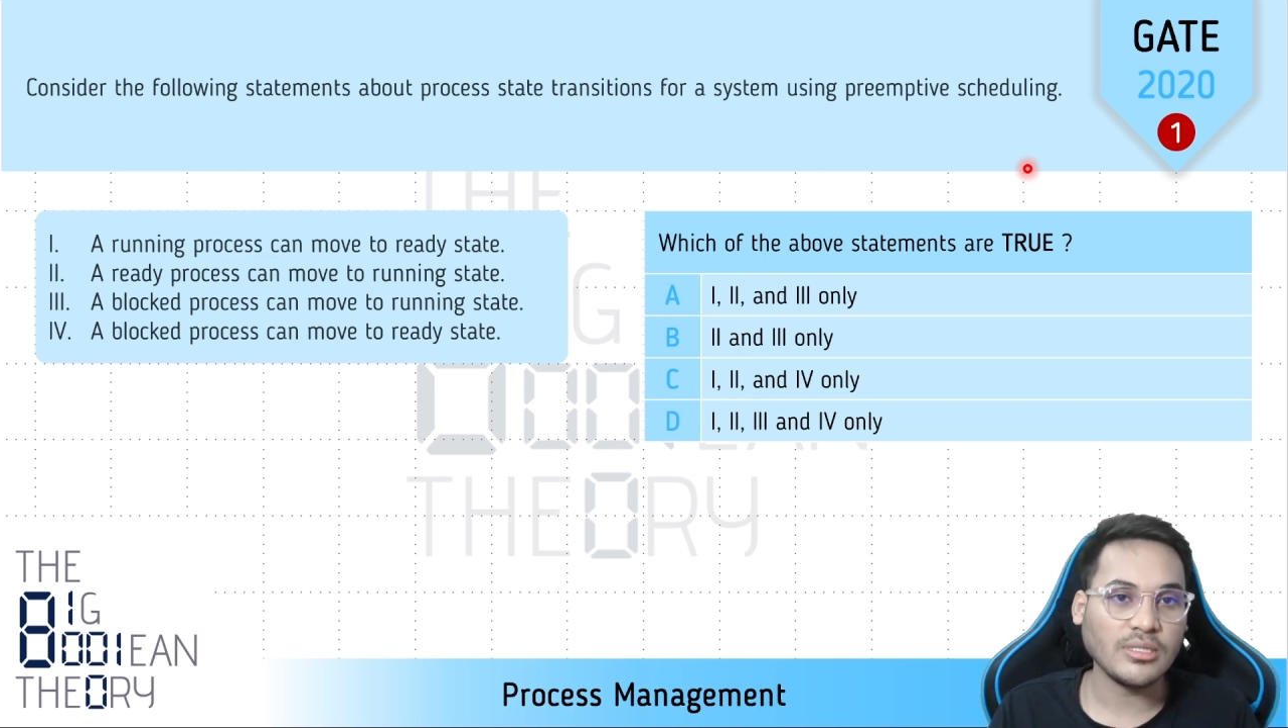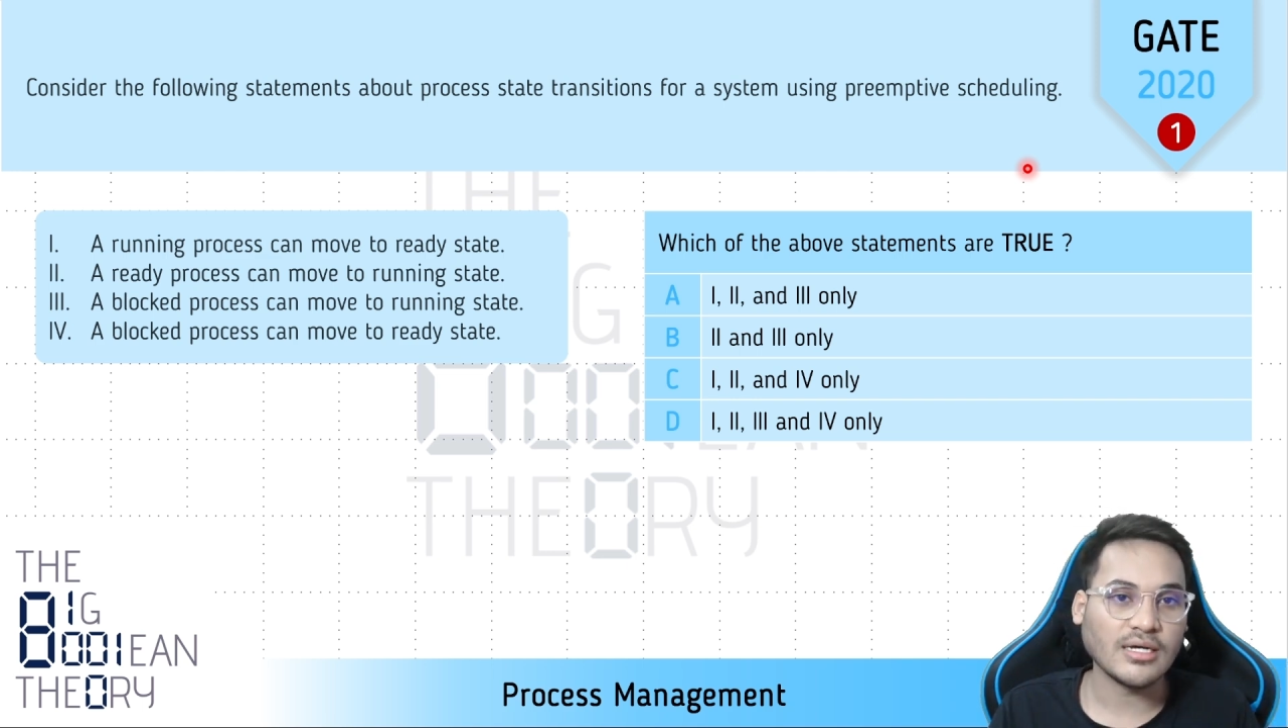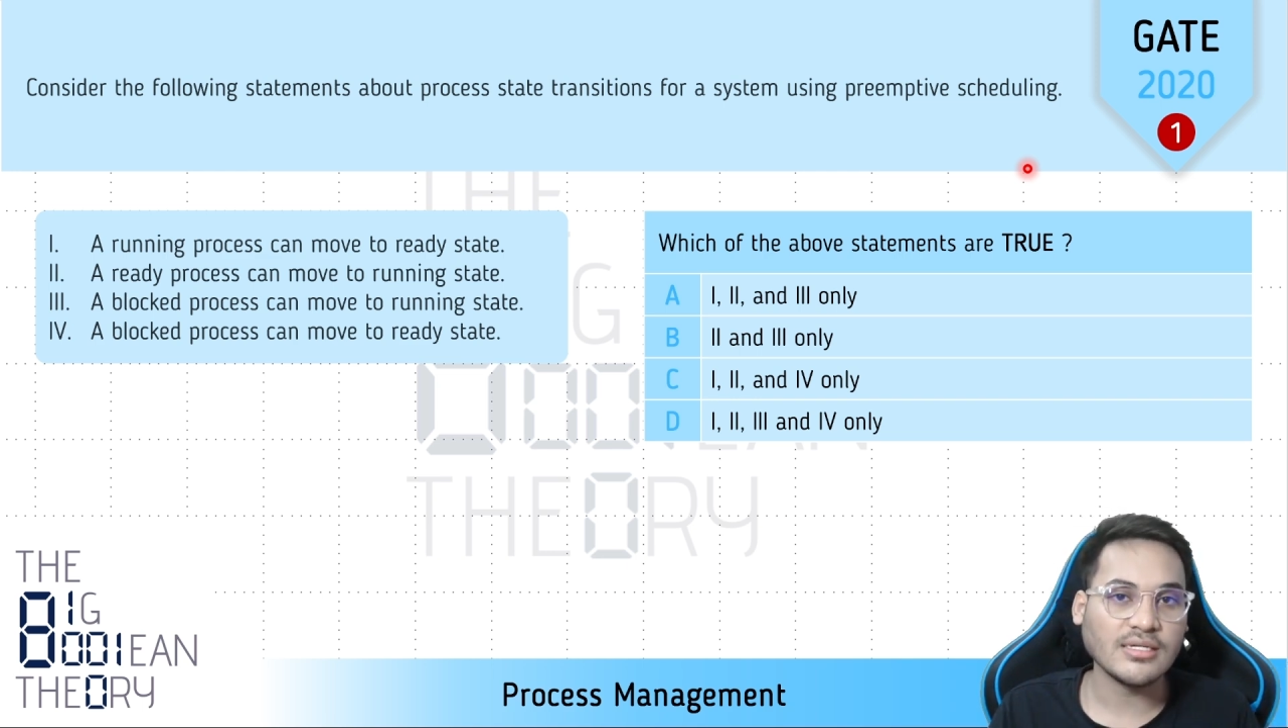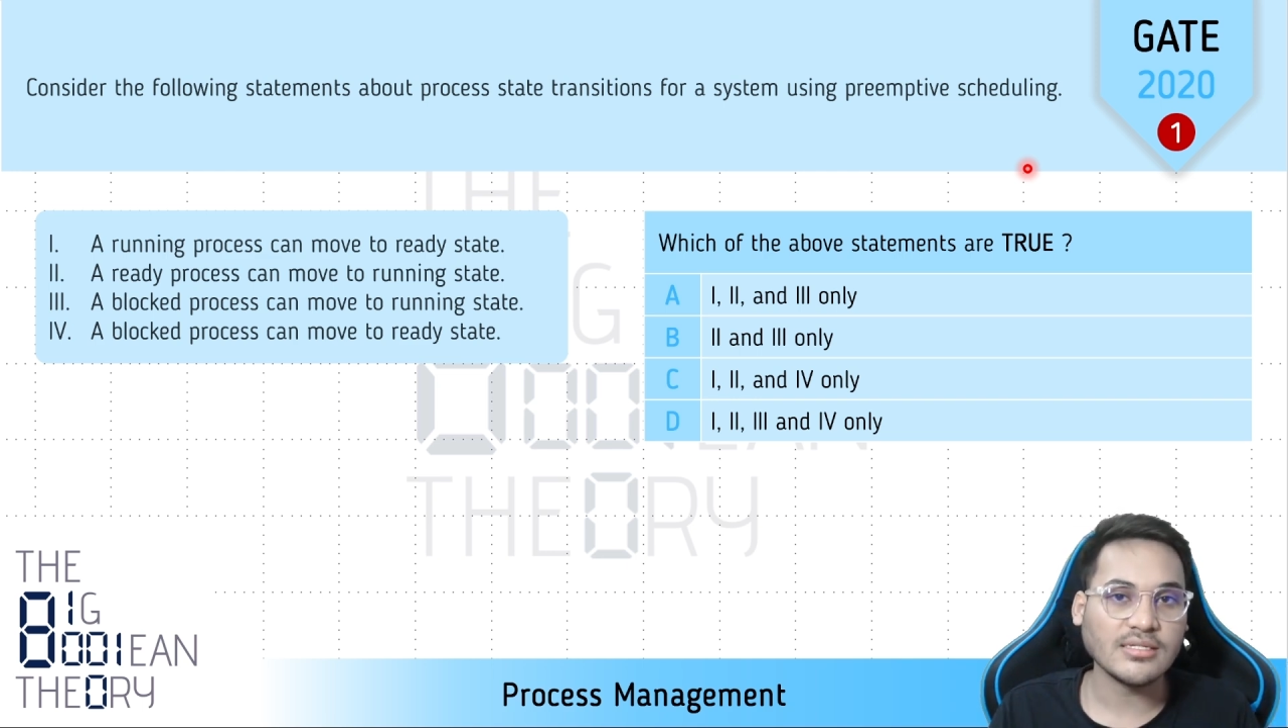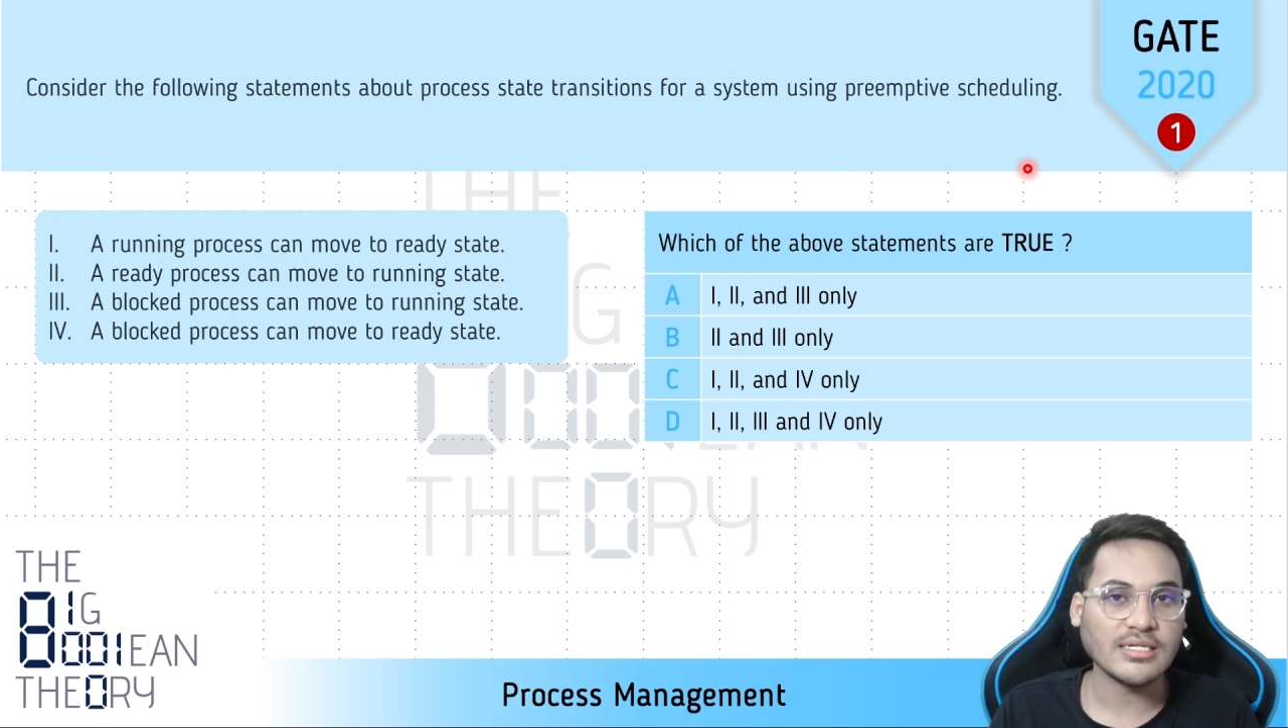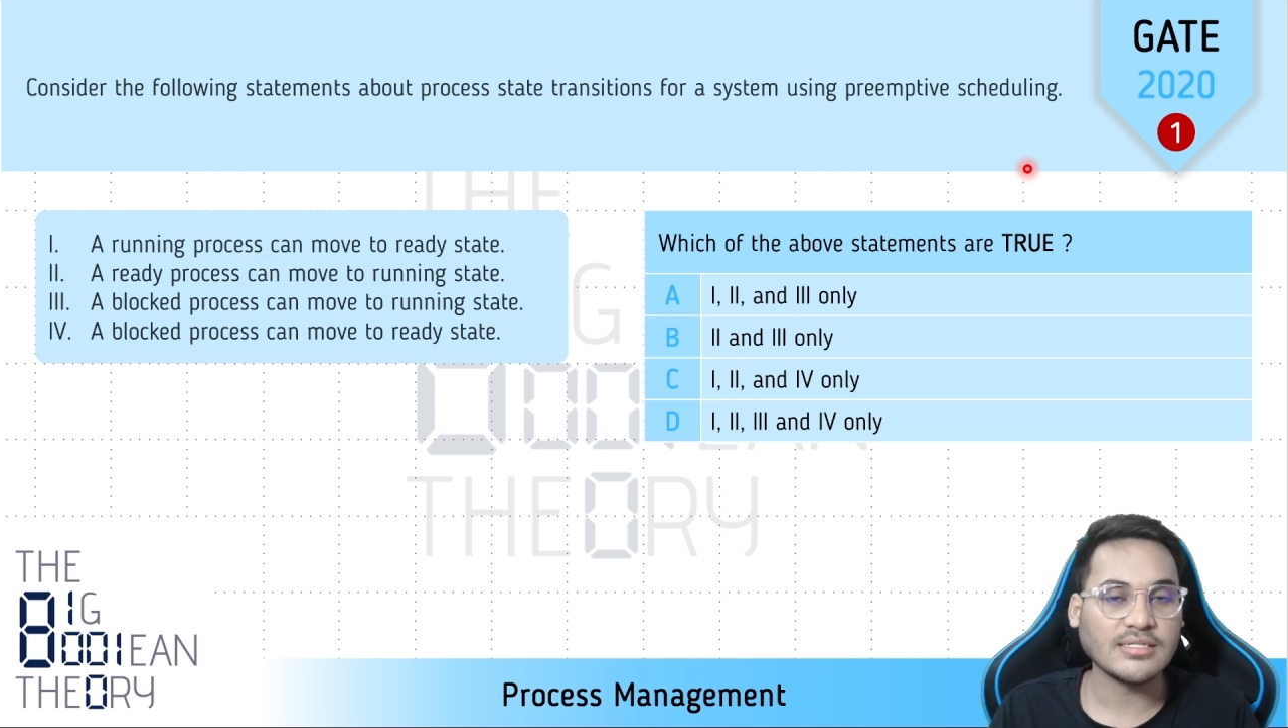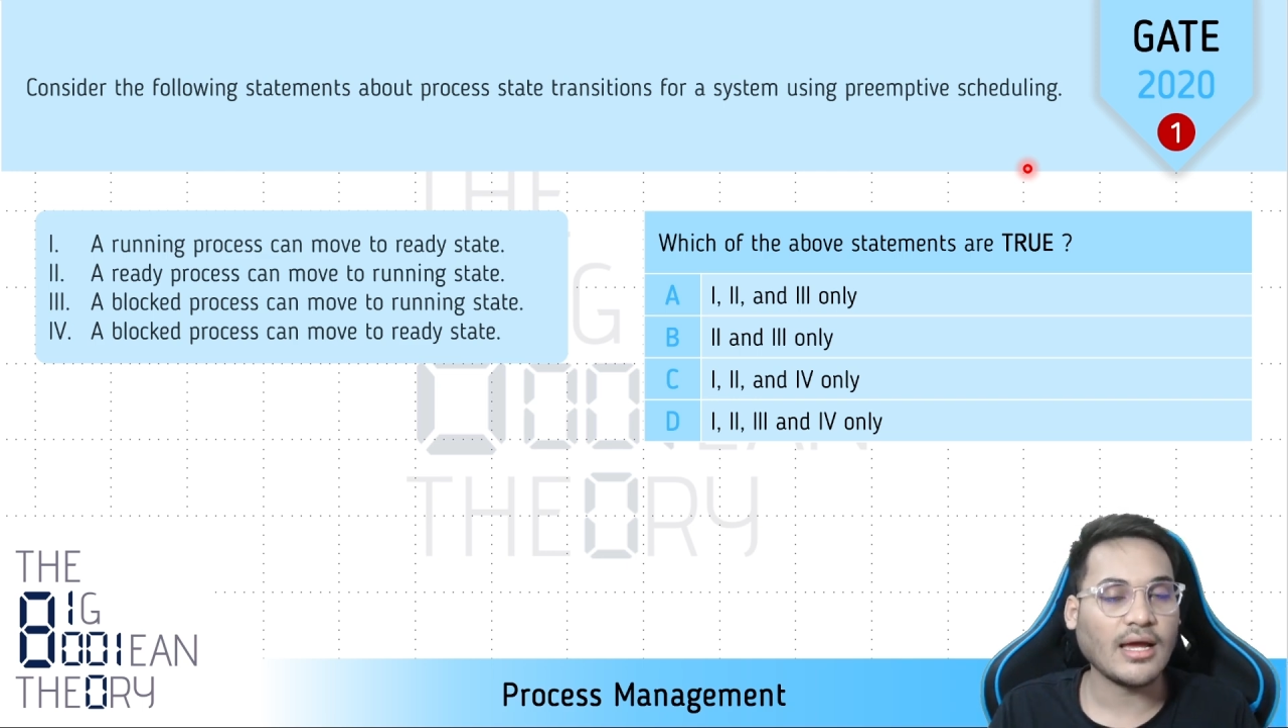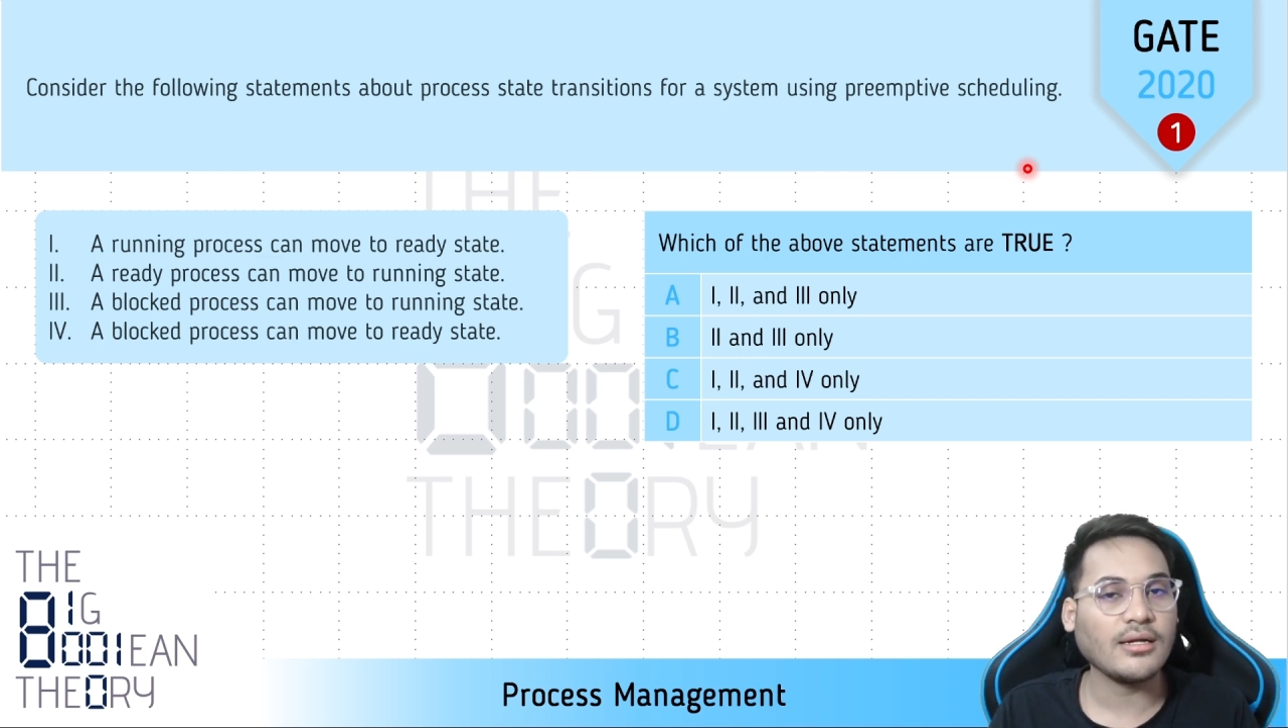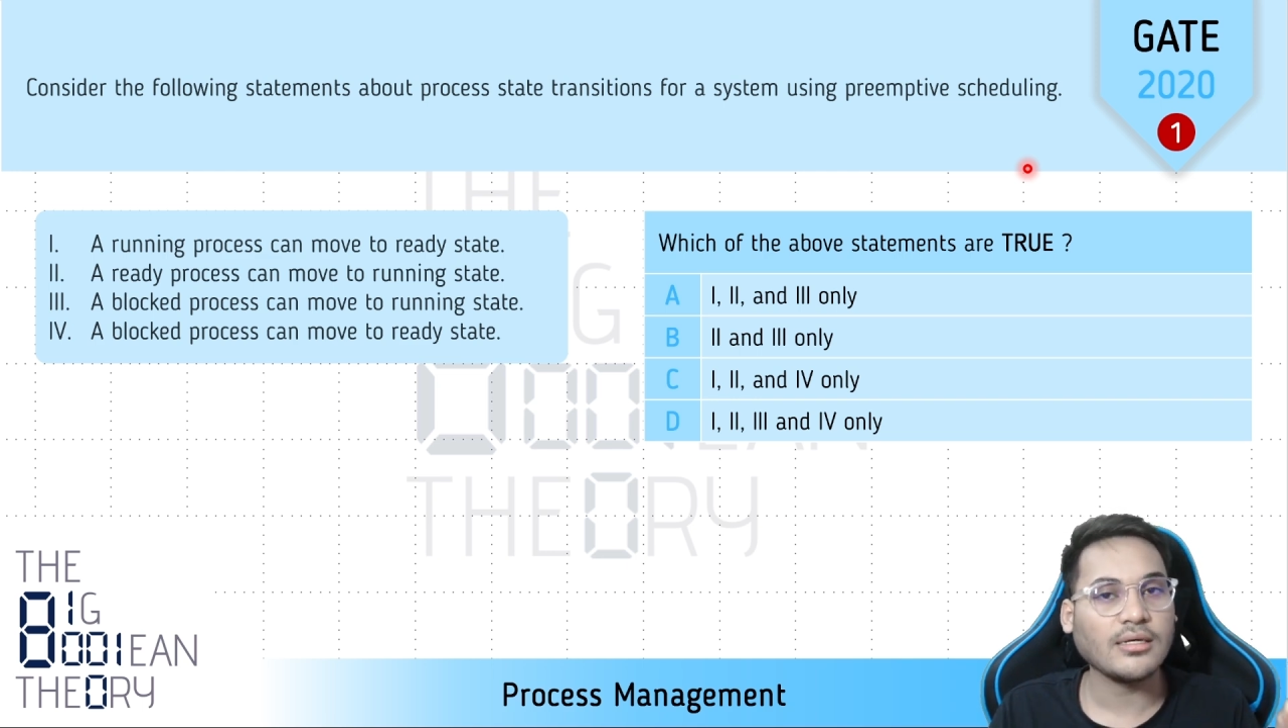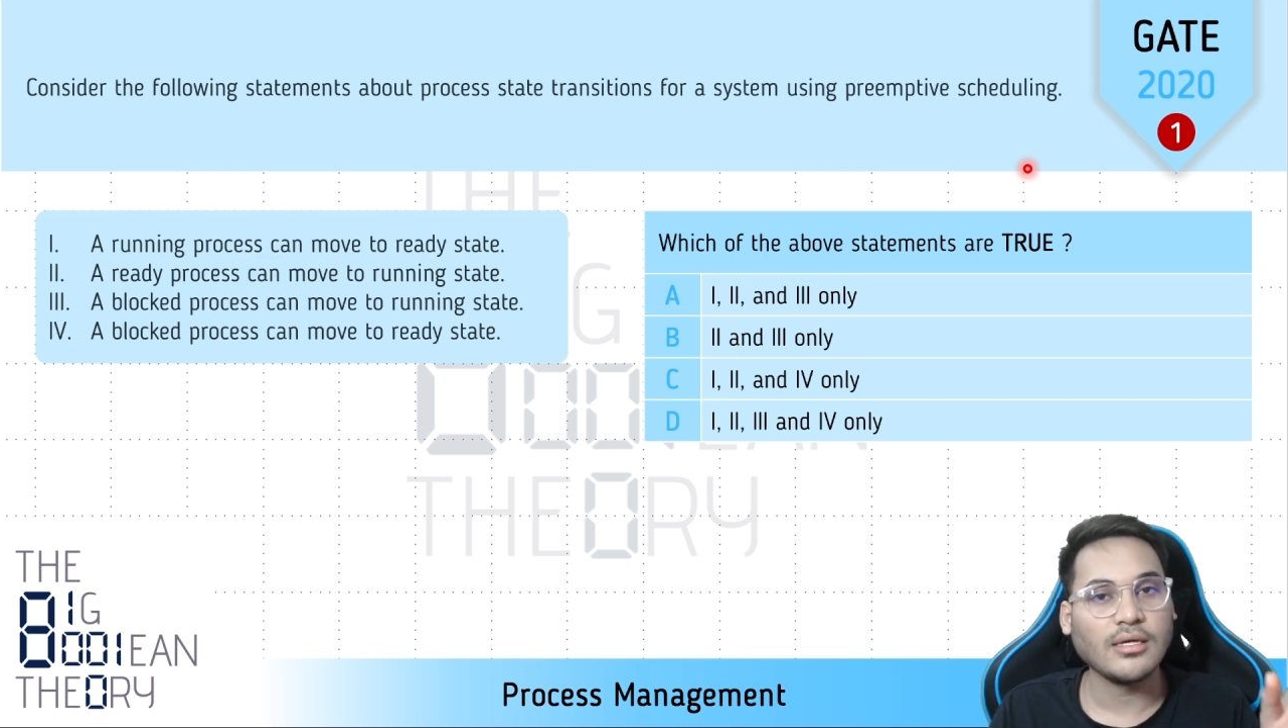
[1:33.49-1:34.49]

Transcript: does is that